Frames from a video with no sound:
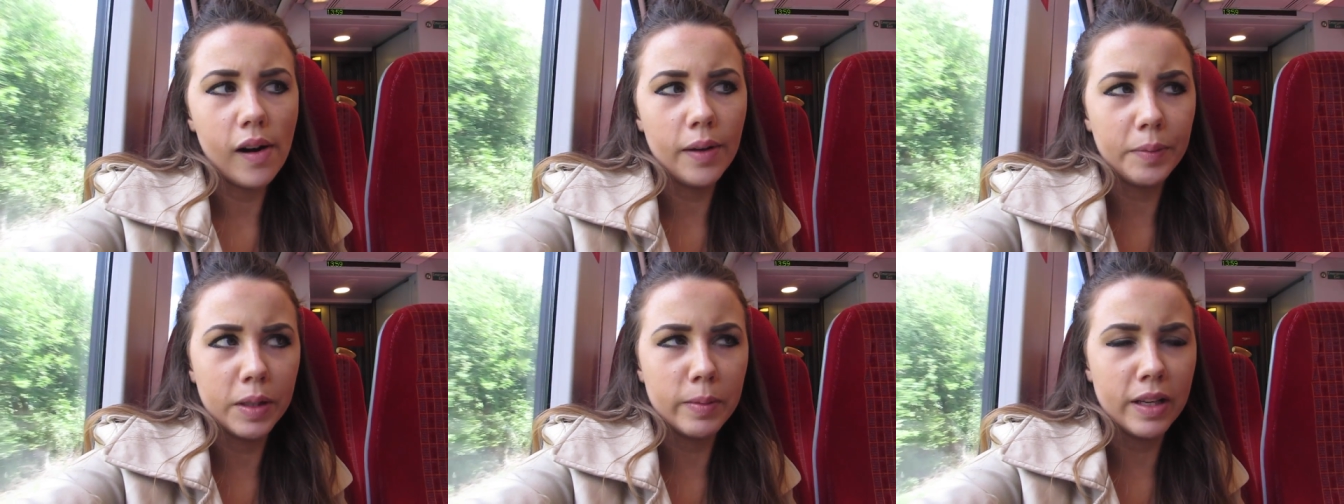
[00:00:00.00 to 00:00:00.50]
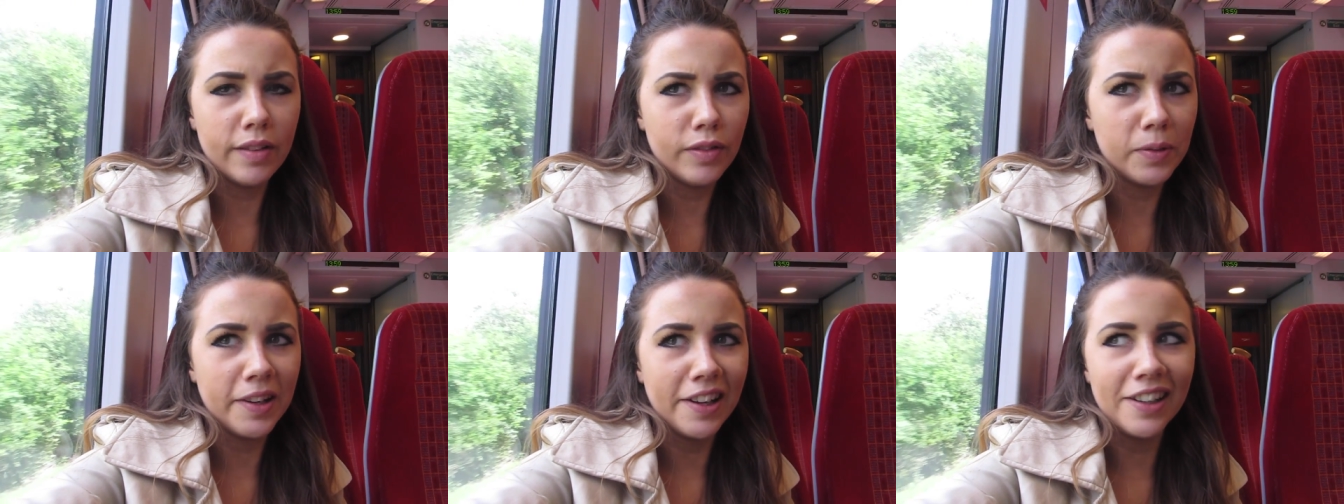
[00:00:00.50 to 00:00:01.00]
I'm gonna be late
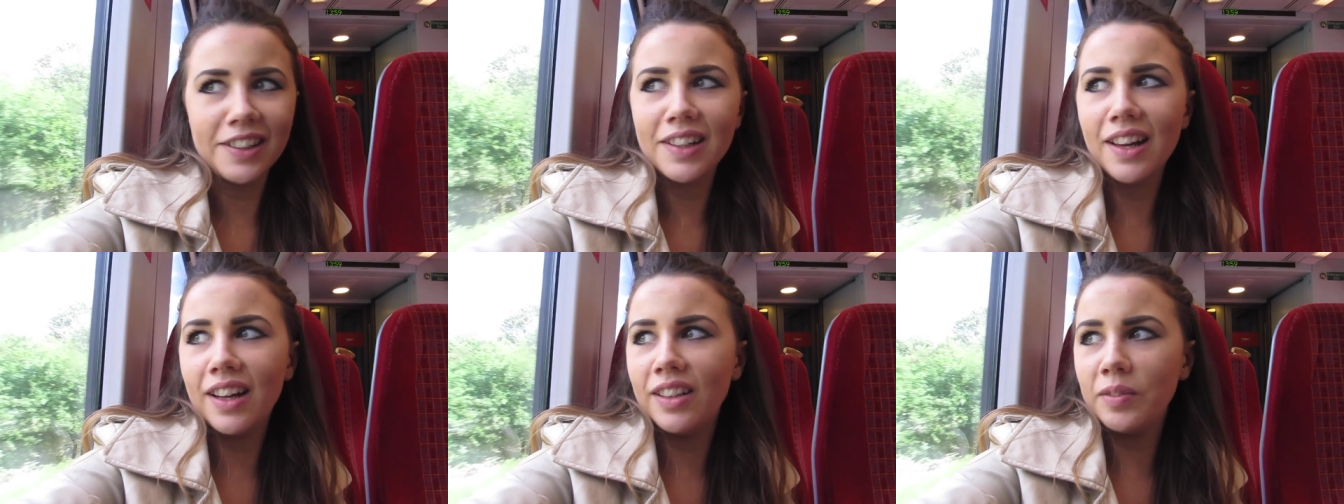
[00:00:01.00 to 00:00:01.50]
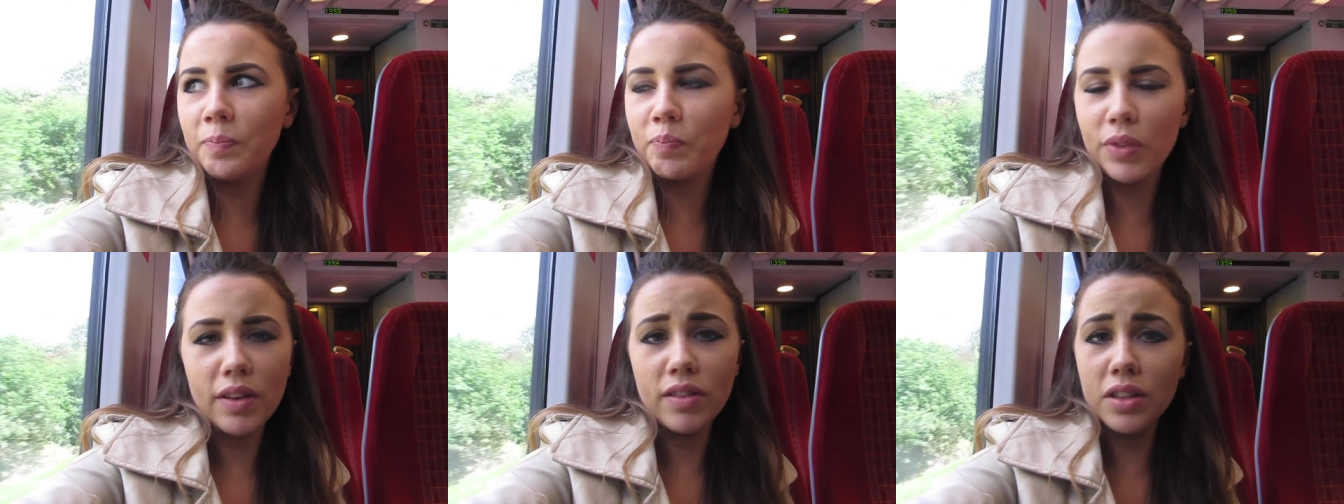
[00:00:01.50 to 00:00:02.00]
for work and
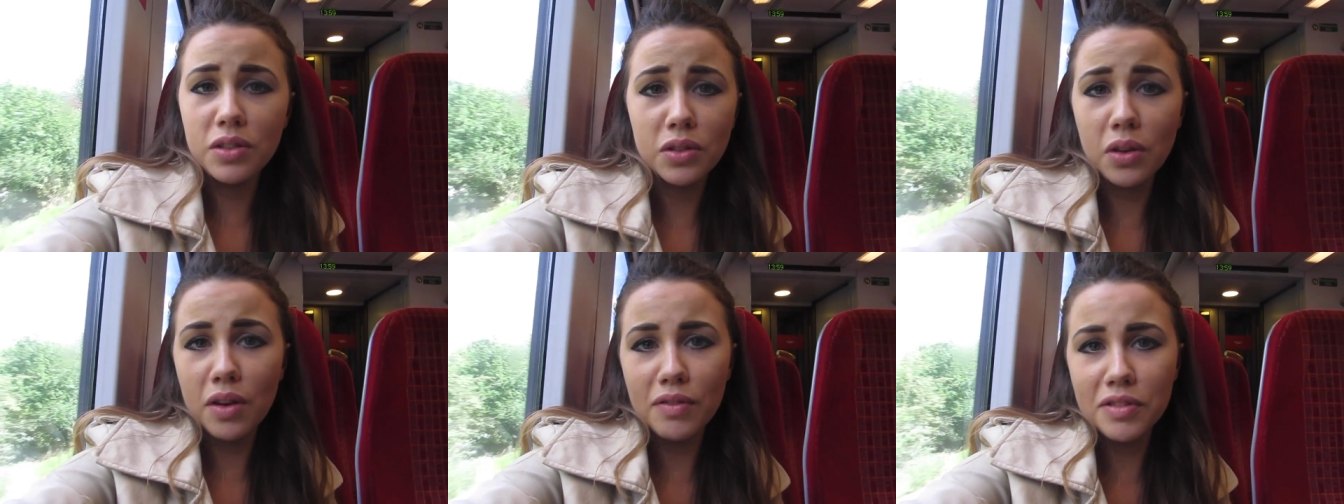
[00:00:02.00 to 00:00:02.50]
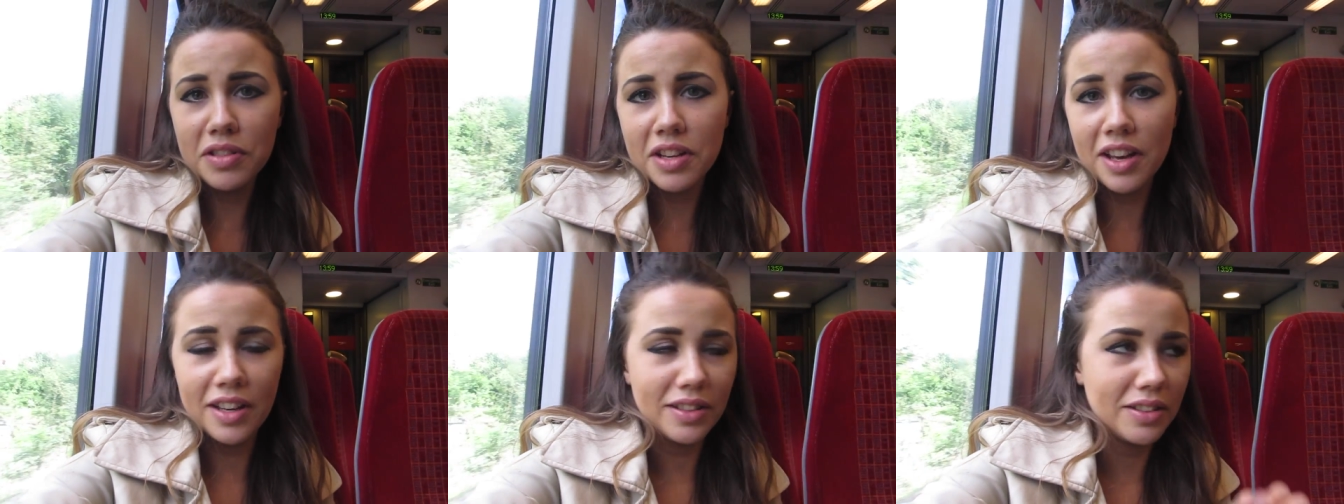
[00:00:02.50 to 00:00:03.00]
everything's just going wrong
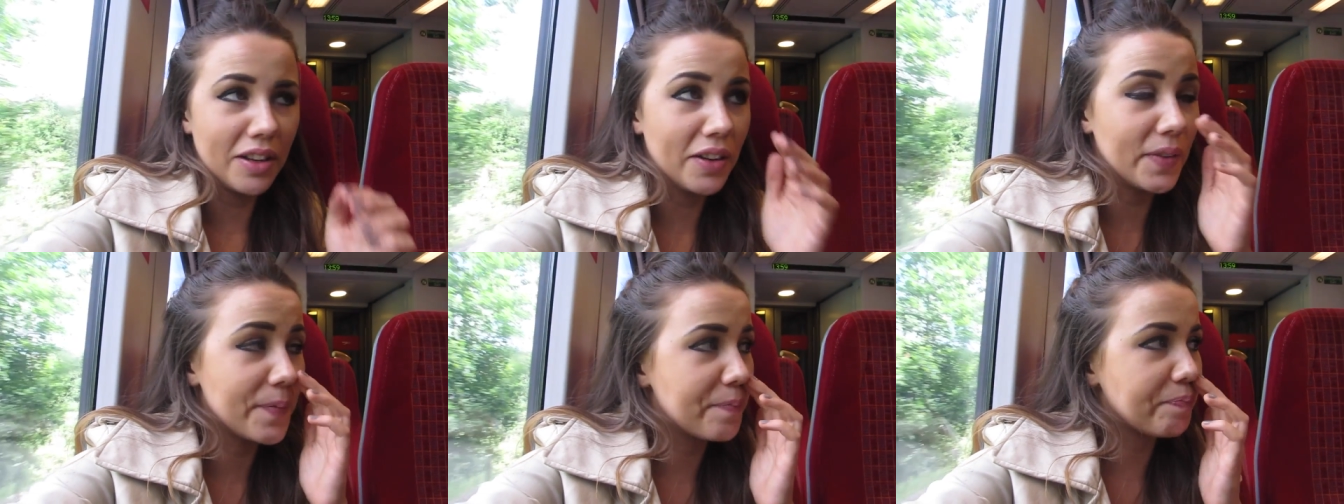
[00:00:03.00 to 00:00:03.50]
today, so